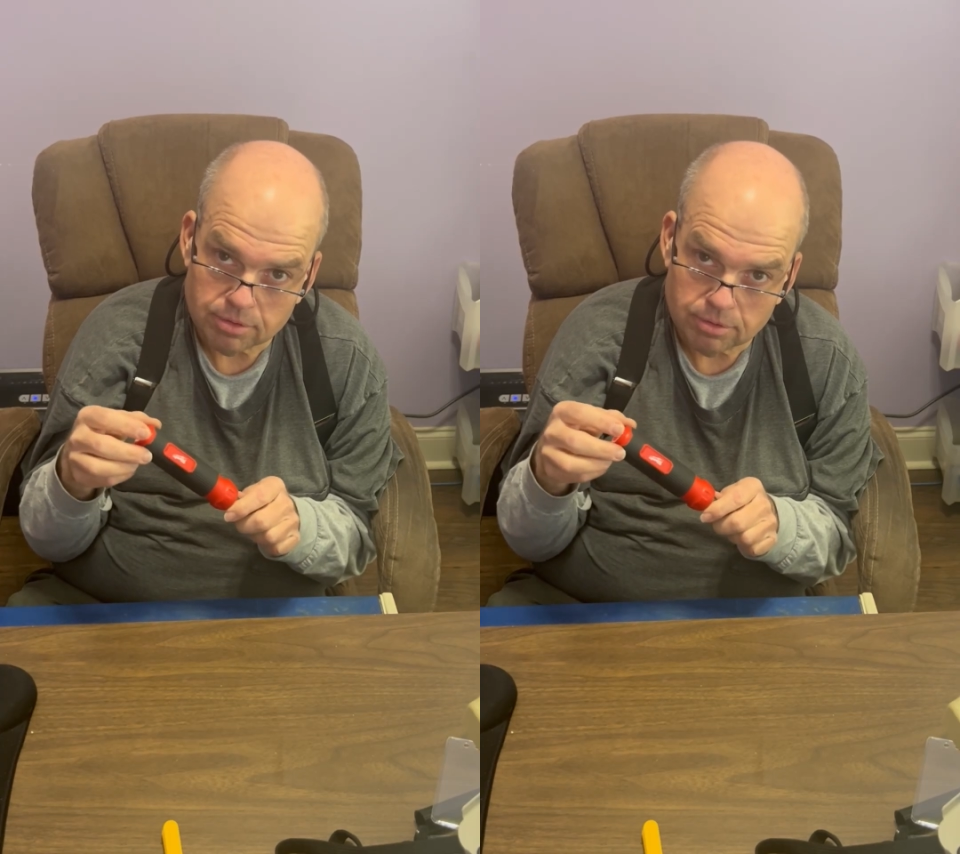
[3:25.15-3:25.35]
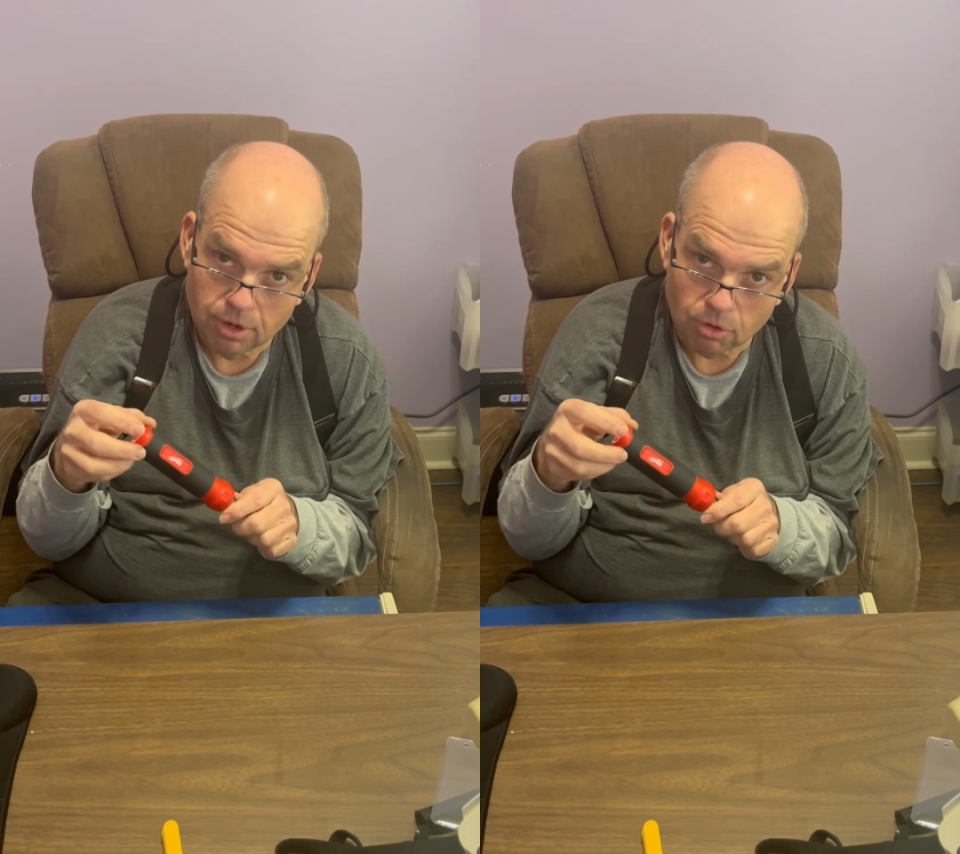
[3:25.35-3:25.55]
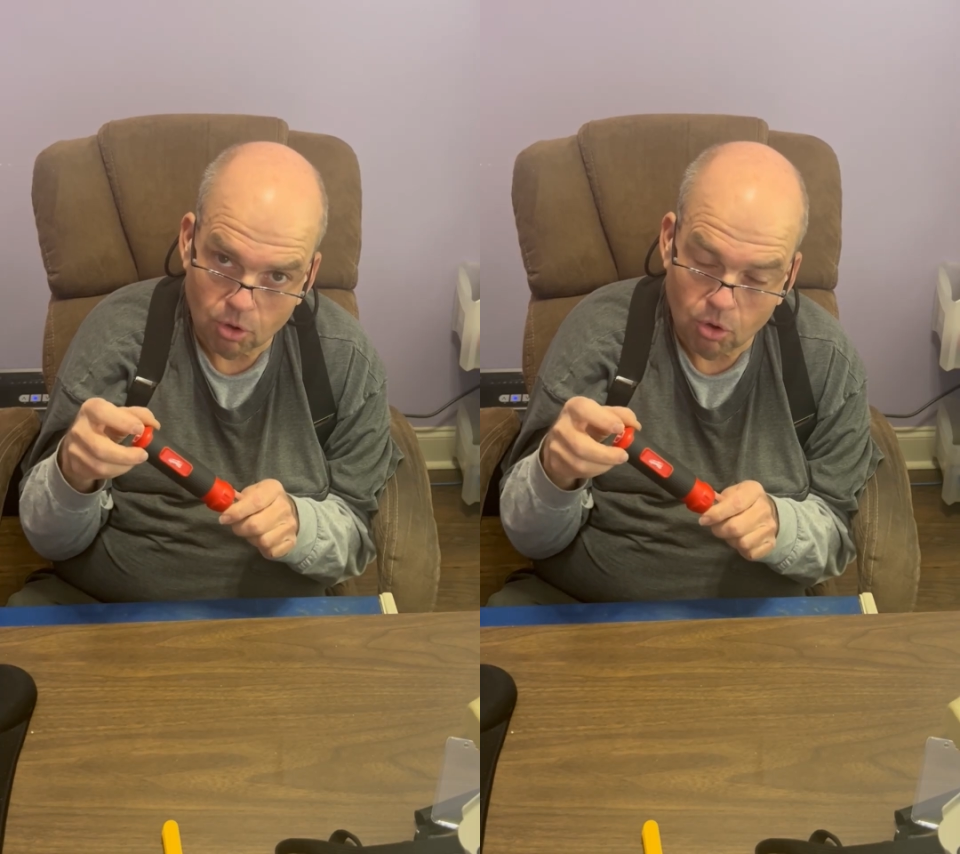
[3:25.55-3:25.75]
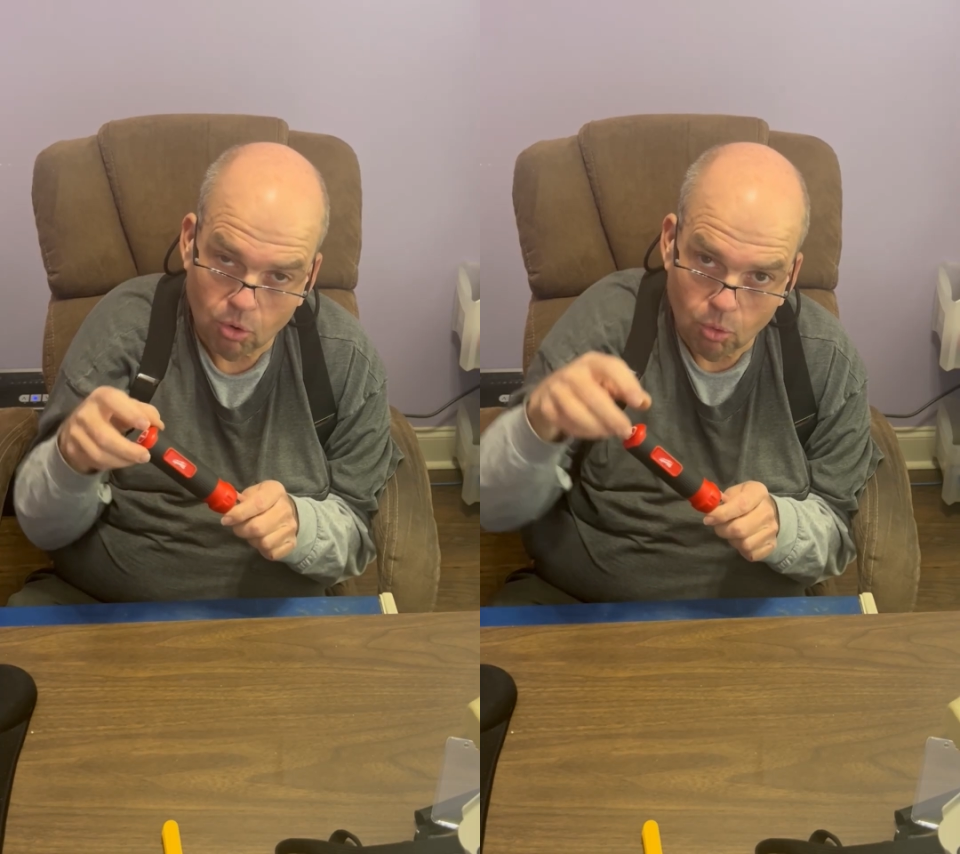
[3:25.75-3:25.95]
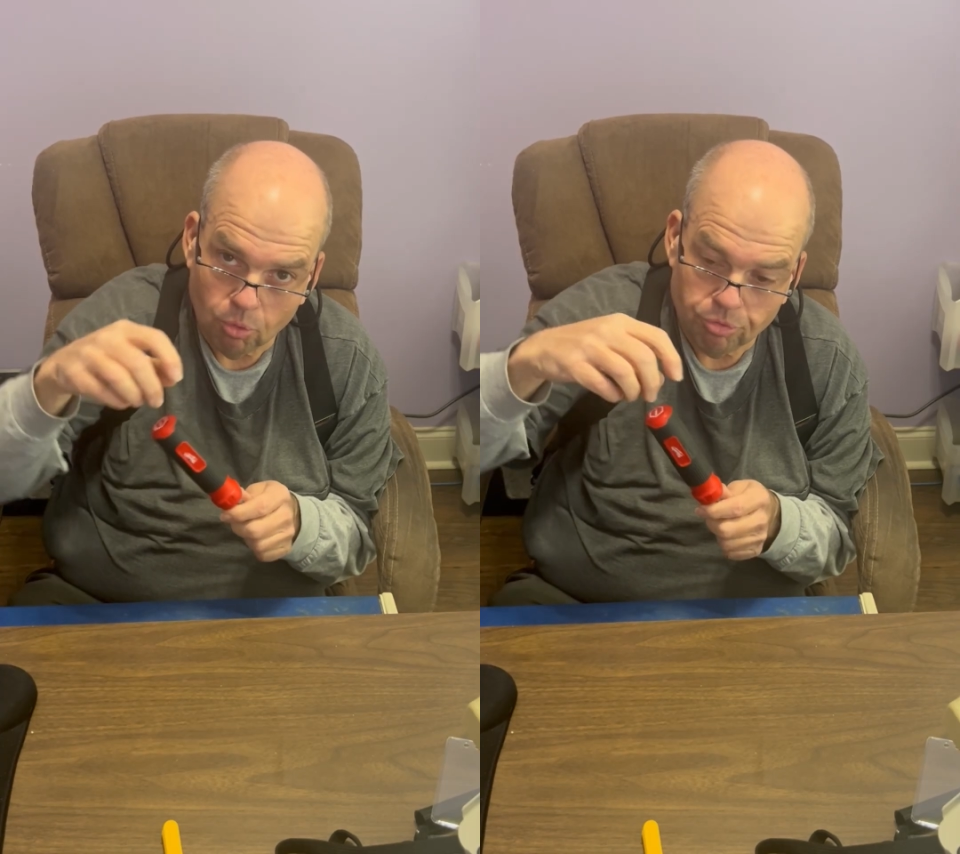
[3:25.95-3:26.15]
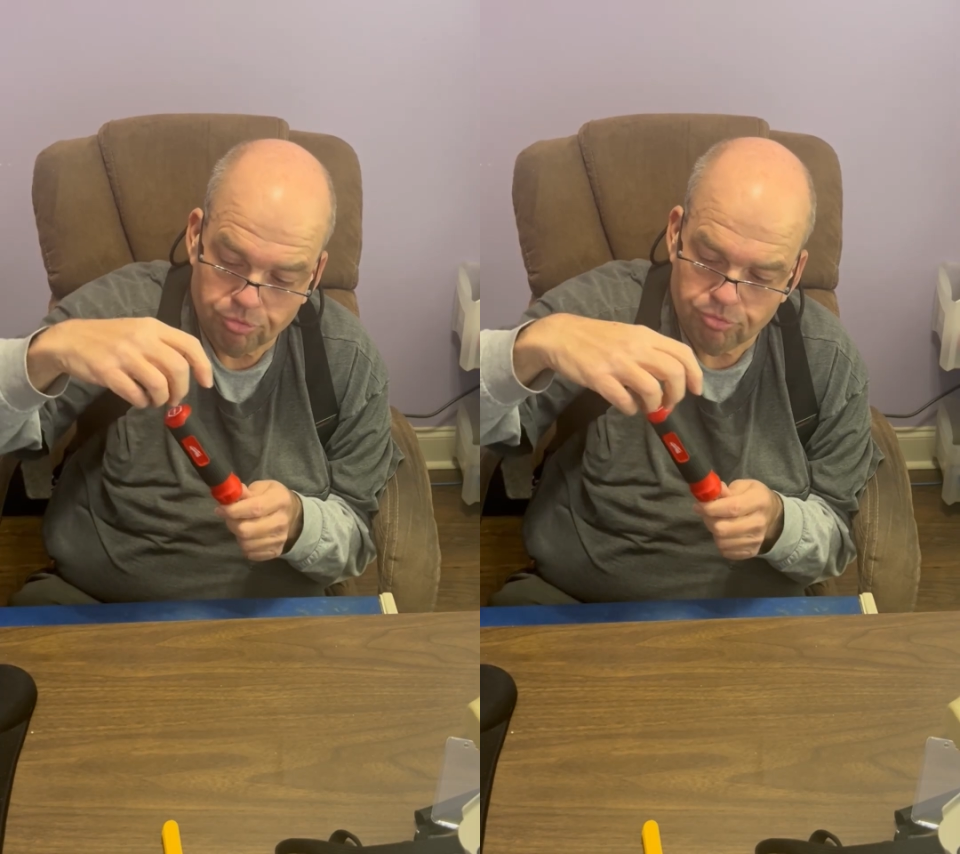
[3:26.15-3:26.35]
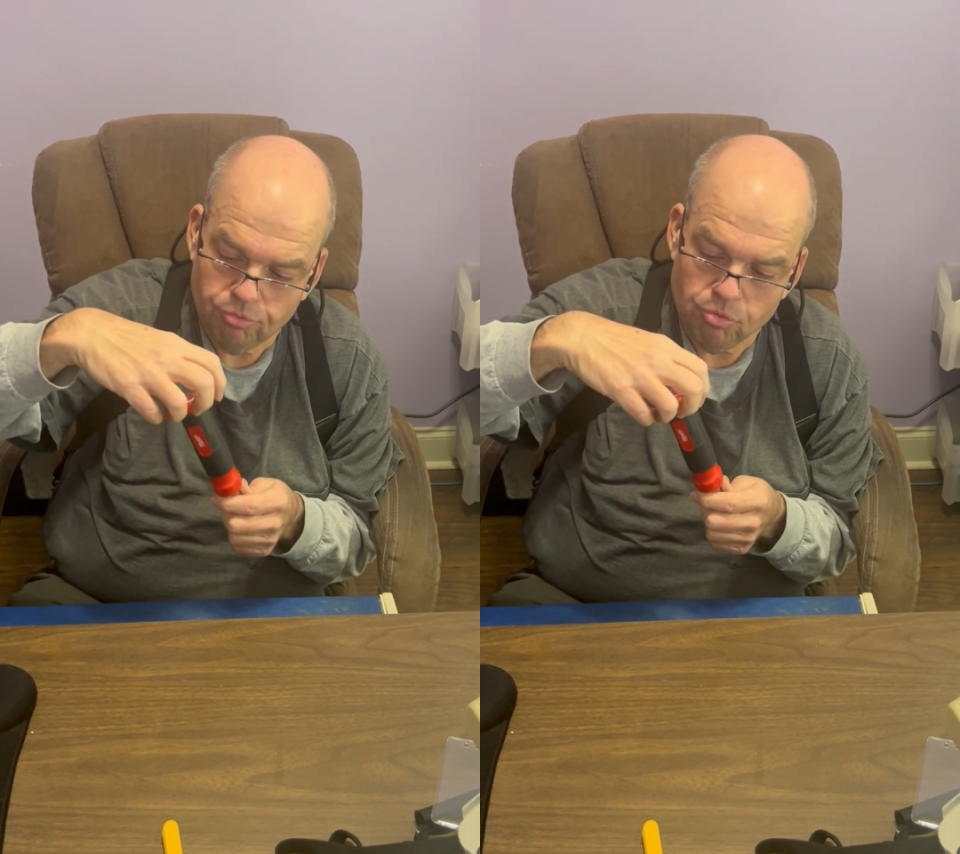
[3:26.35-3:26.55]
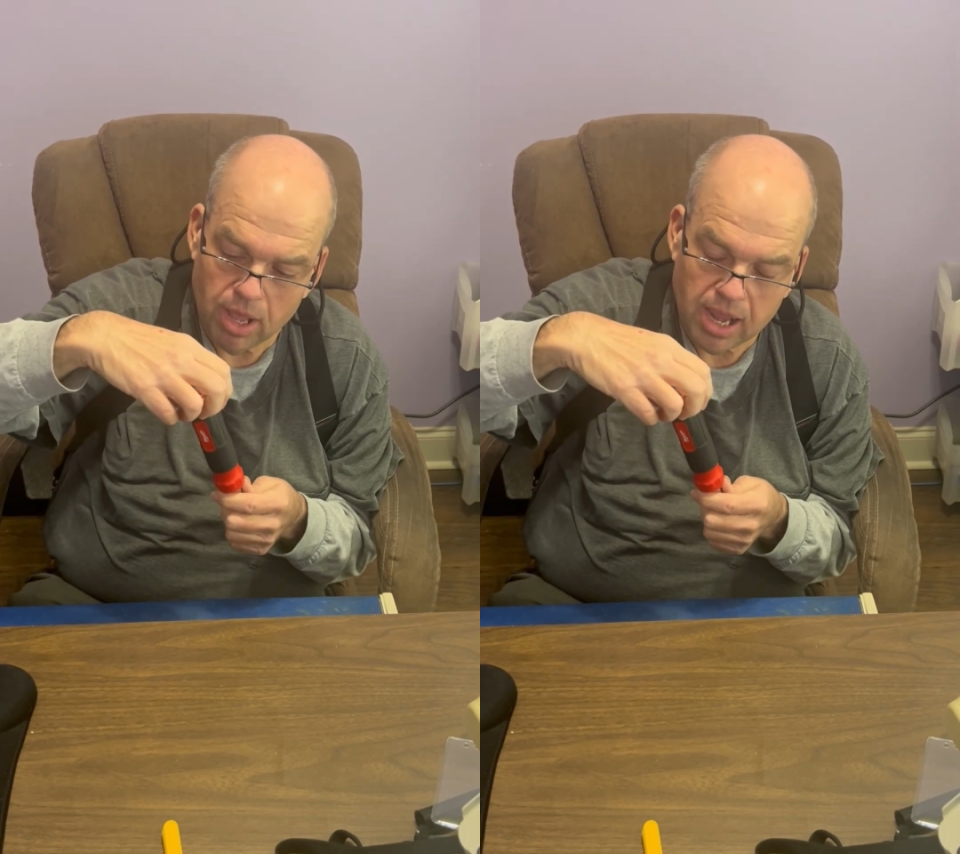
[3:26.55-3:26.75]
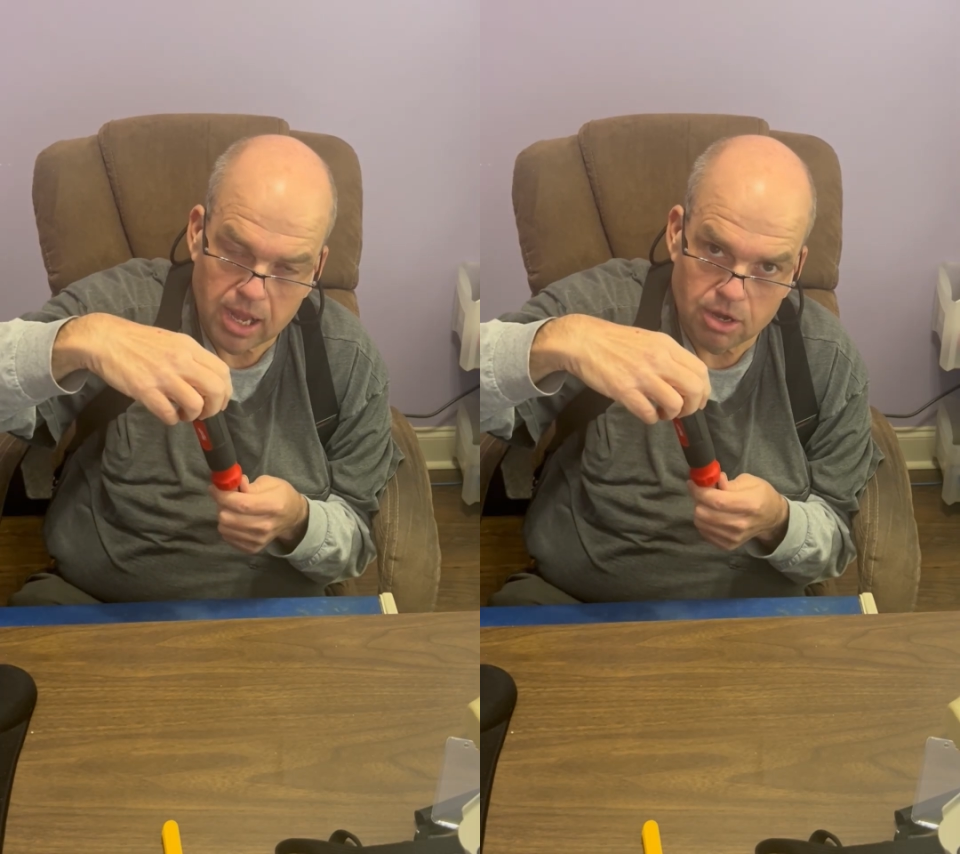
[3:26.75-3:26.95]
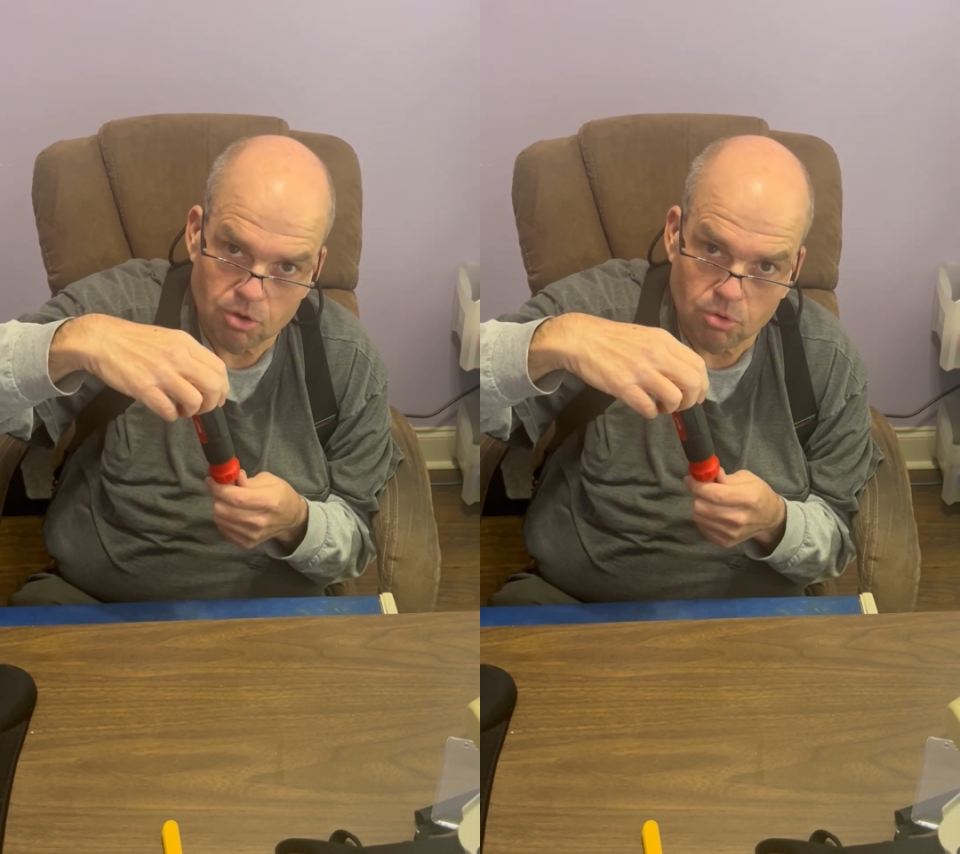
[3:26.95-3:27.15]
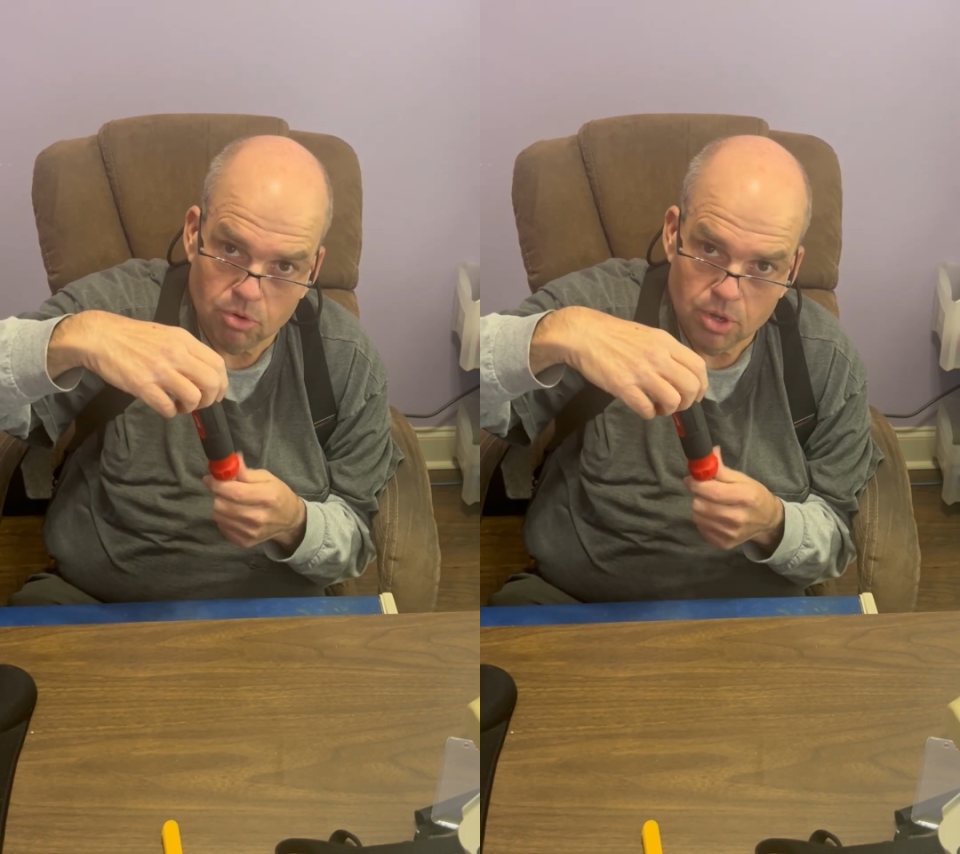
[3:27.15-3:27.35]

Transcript: little hole through the handle.